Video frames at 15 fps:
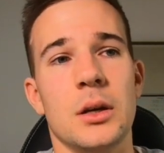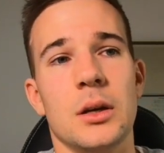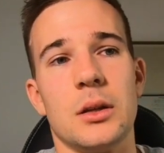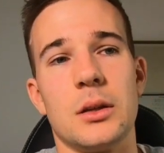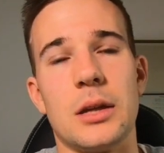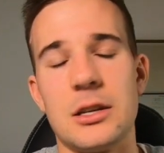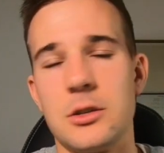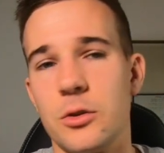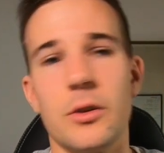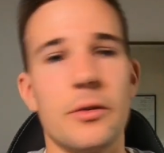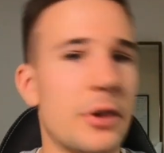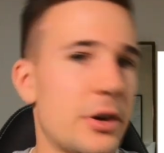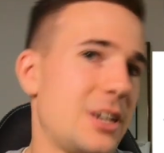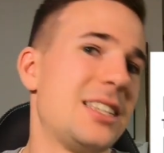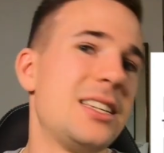they saw a
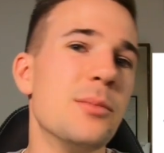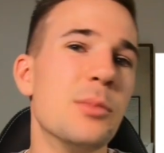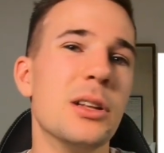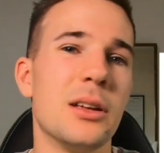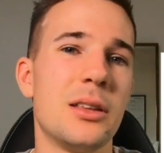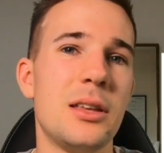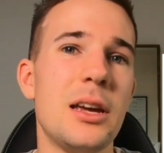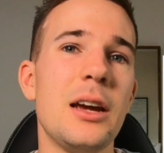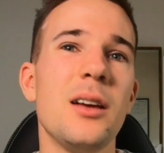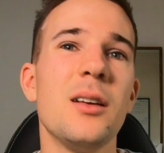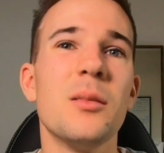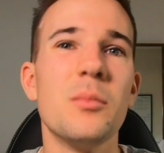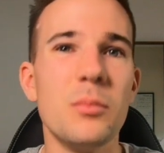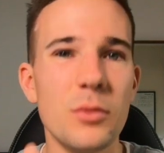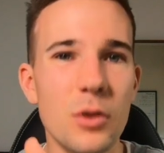very similar thing.
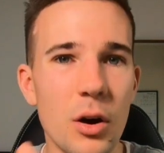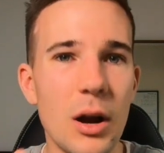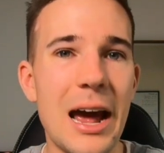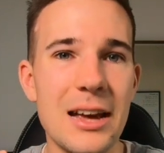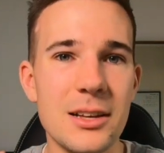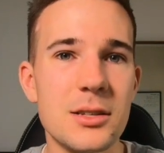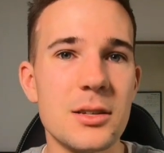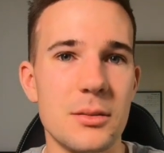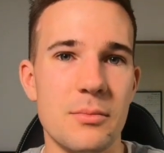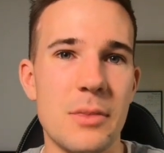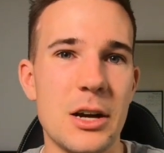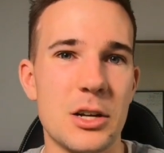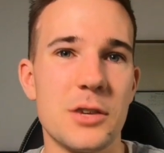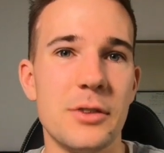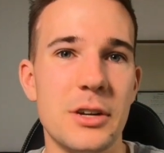Not as
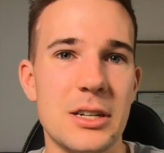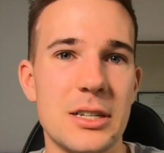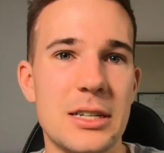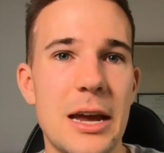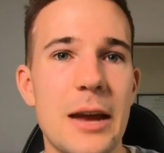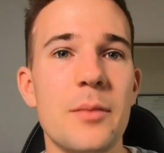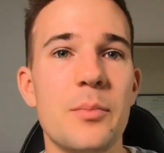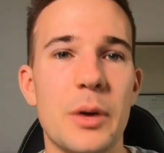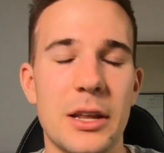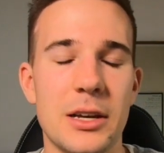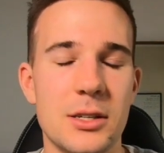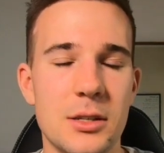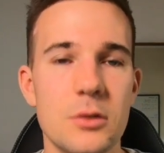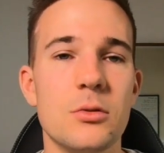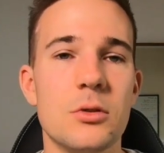much of an extent, but they
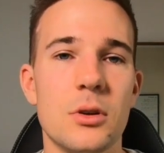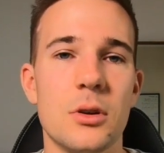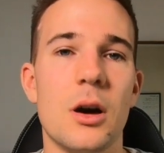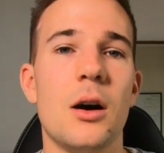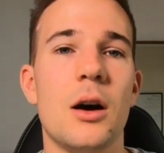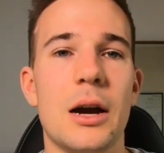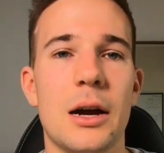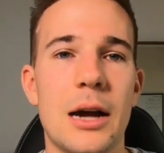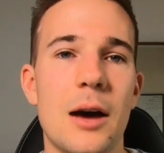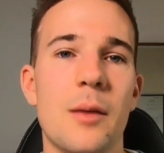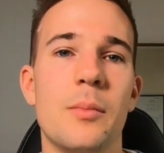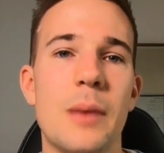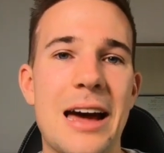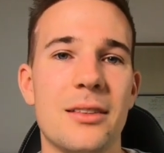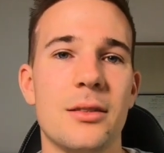still saw the high carb
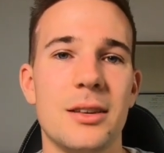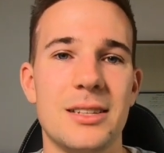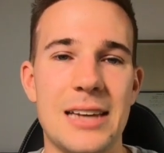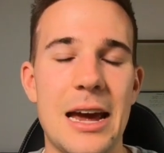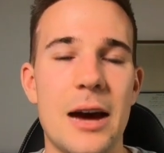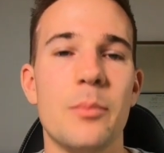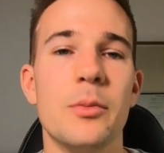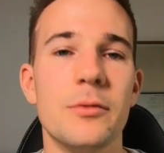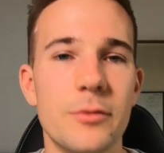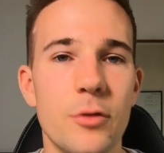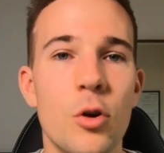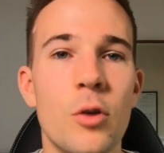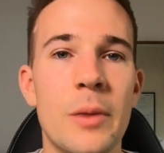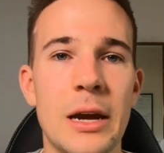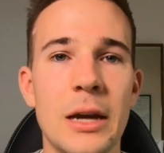athletes
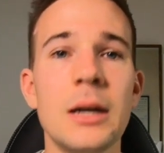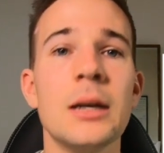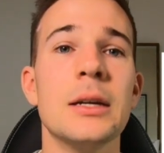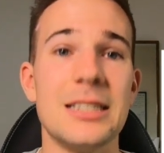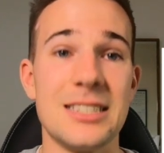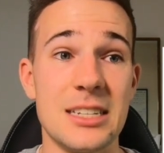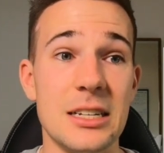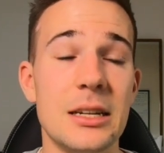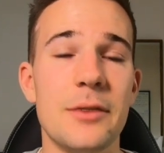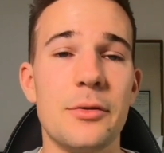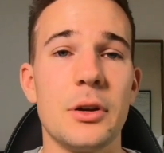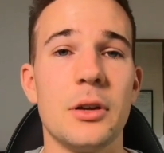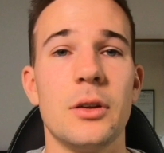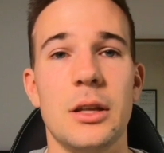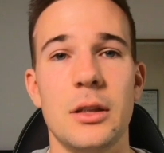outperforming
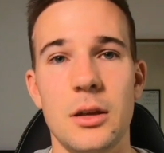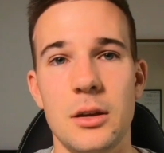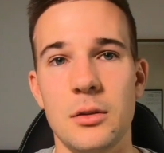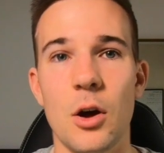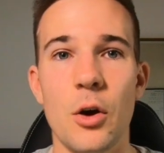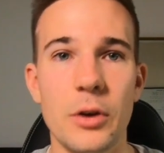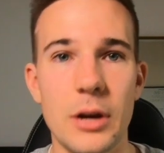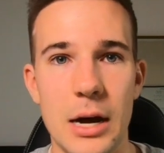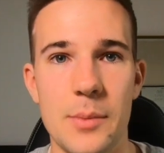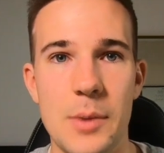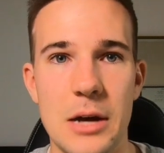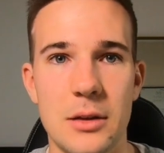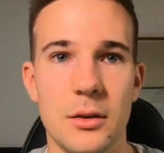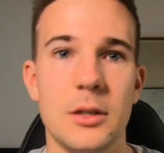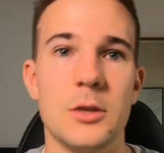significantly the low carb
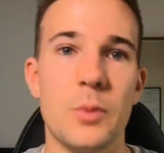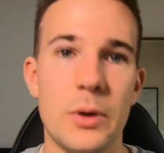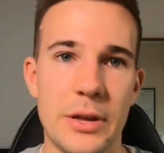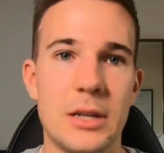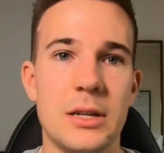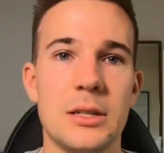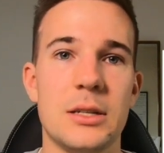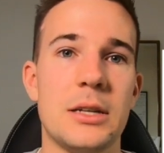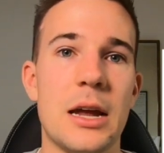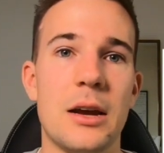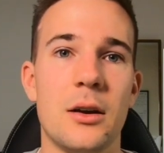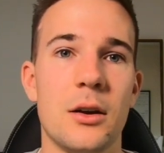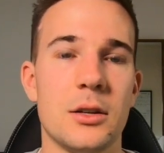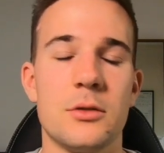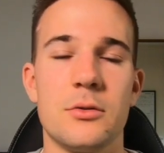athletes when they did
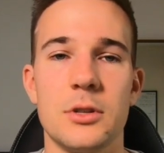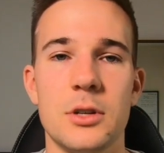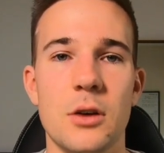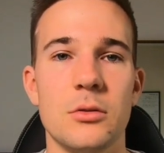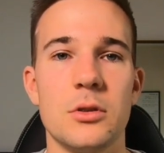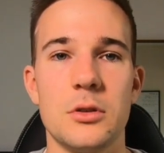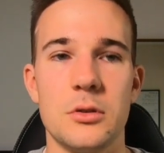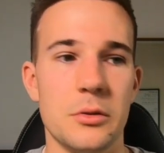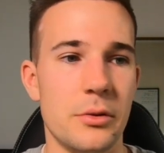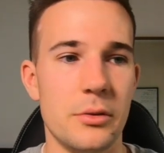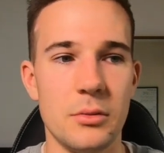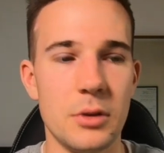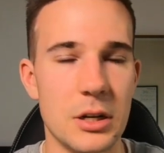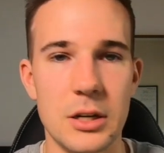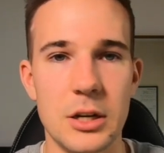standardize the results to
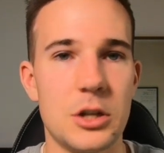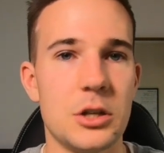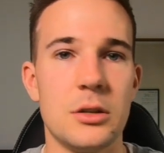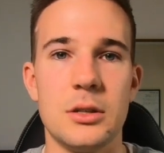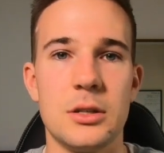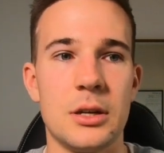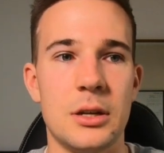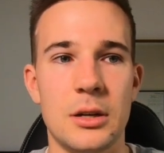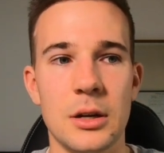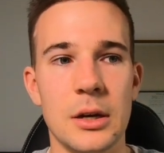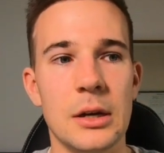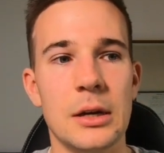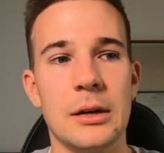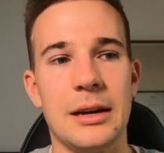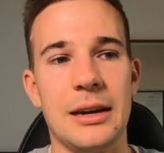conditions and
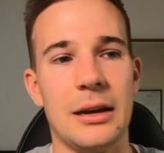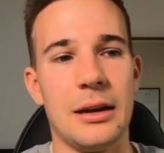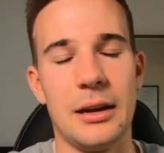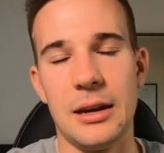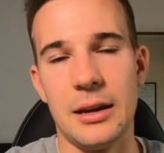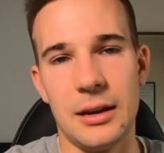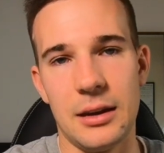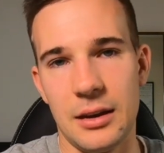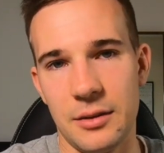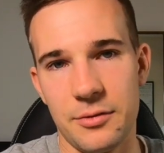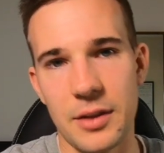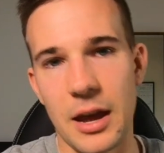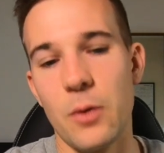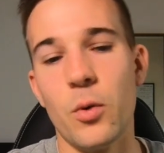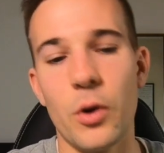it, if
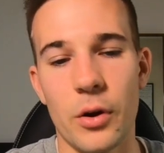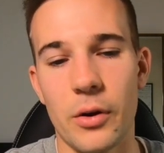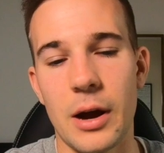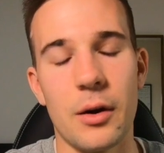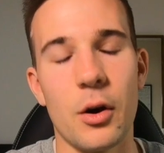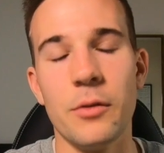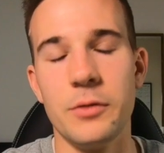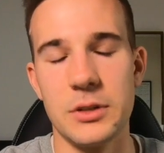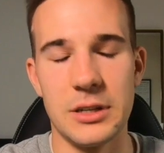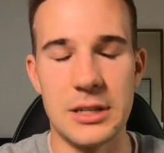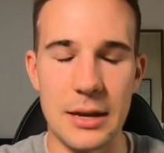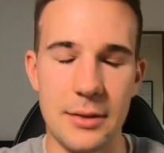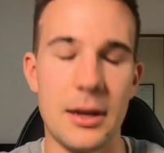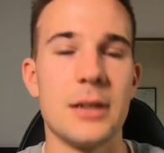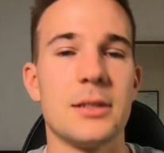they were uh, obviously
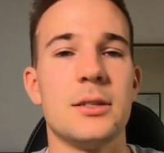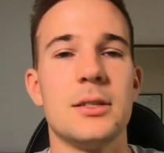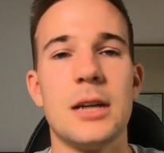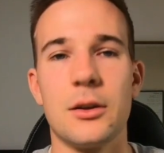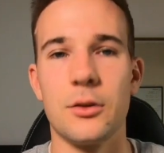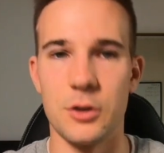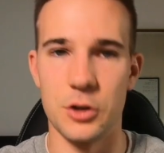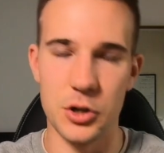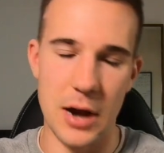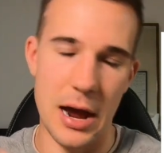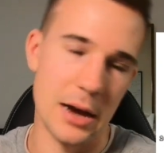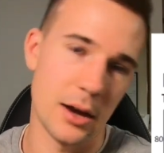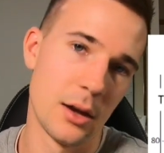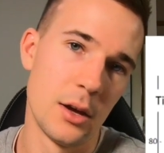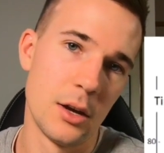10,000's done on a
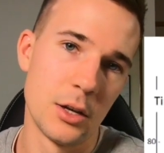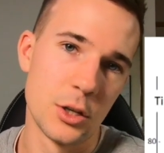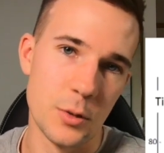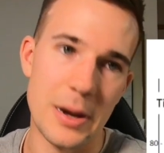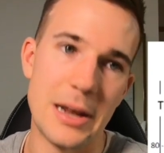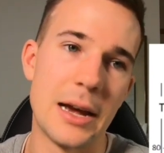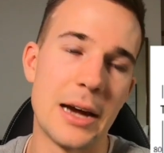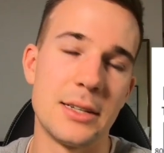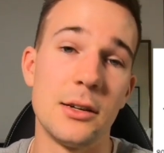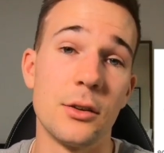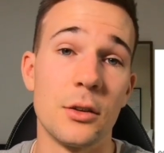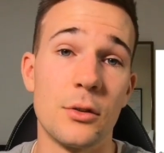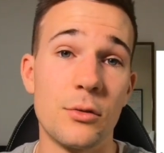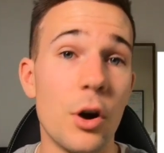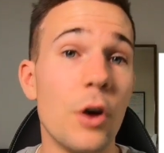track, 20k's done on
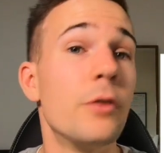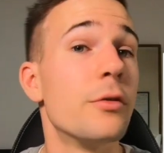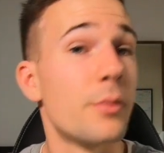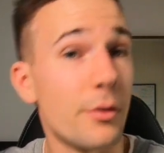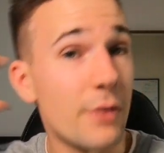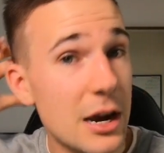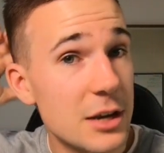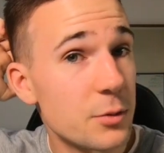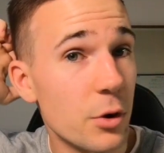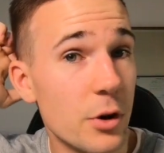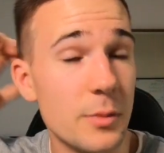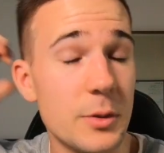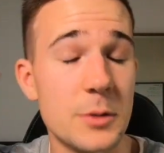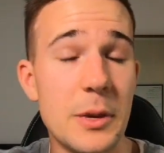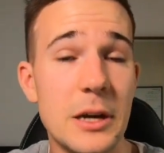the road from a race walking
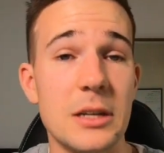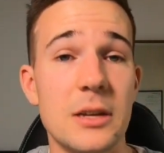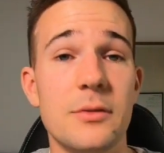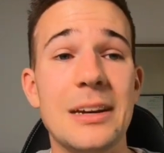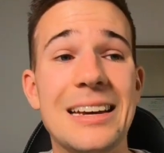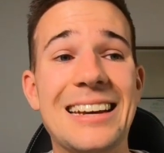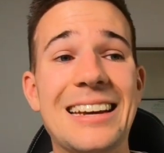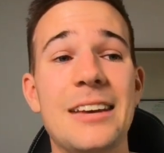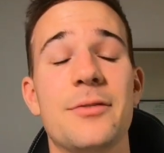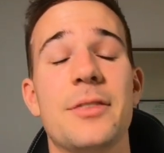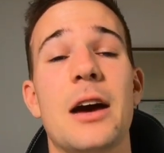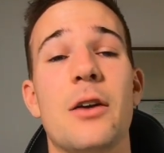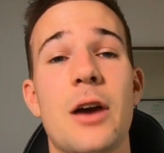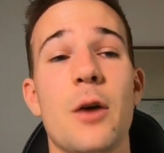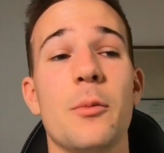perspective, if they
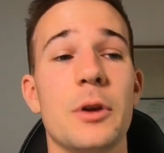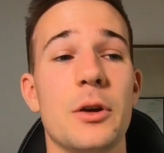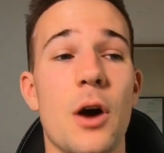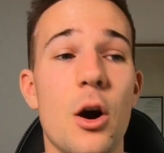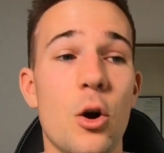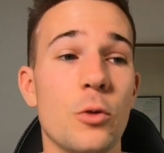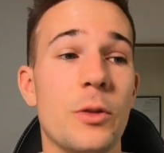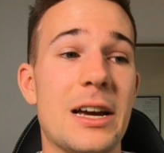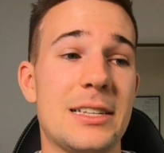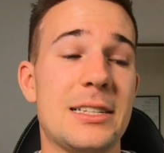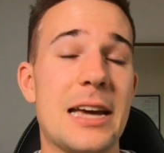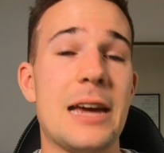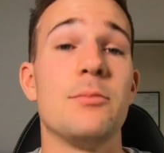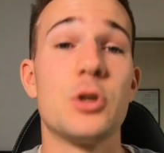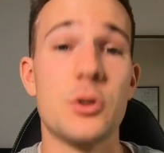were able to hold that
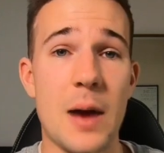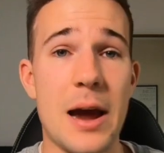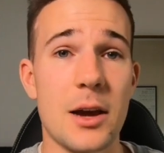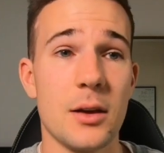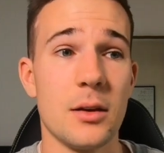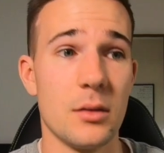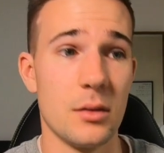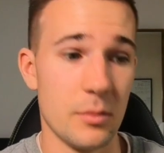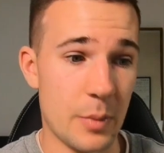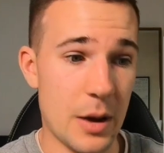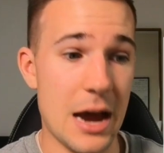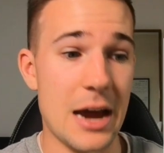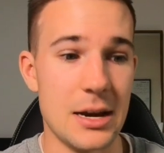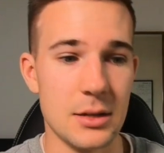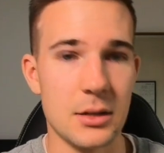same track
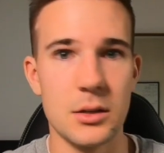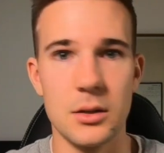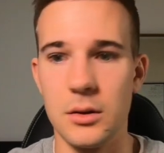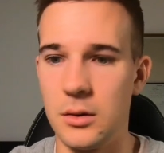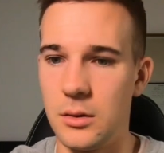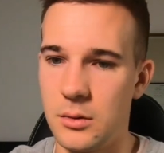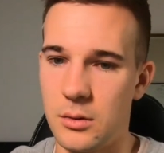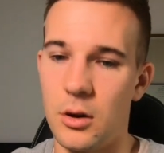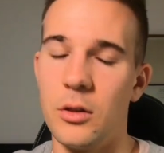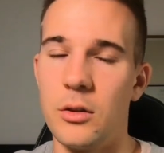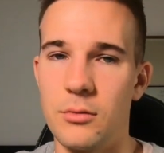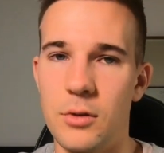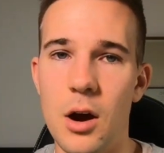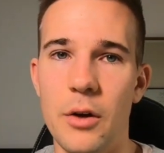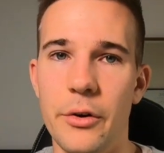pace on the
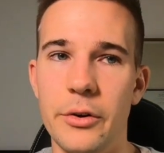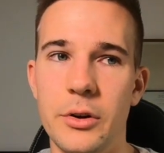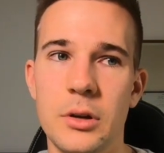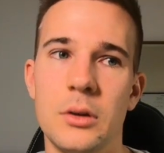road,